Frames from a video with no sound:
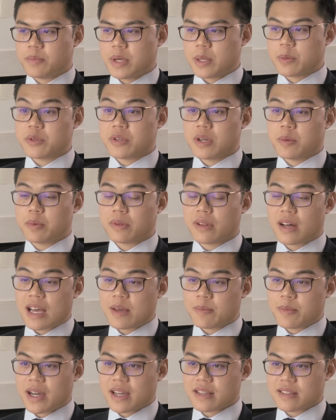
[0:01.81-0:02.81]
be able to apply
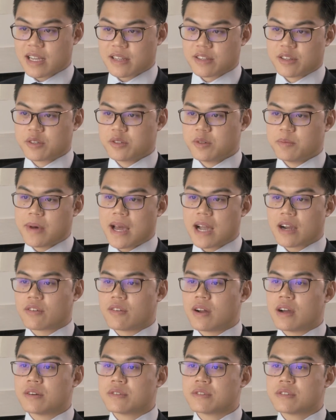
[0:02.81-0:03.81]
my technical
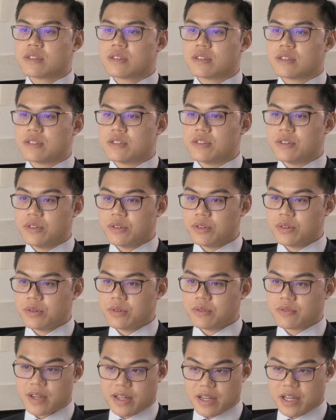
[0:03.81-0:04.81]
background
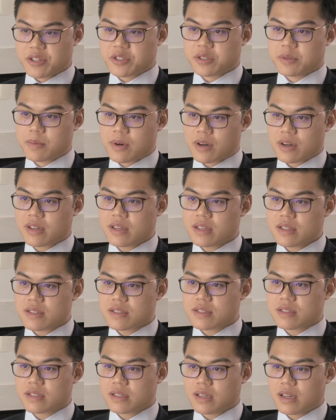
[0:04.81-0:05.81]
to financial
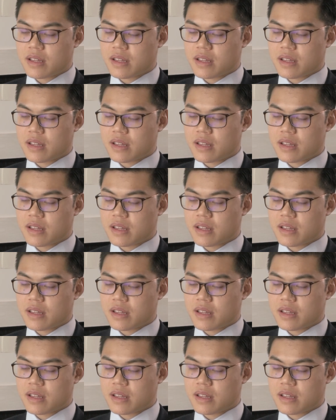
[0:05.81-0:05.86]
markets.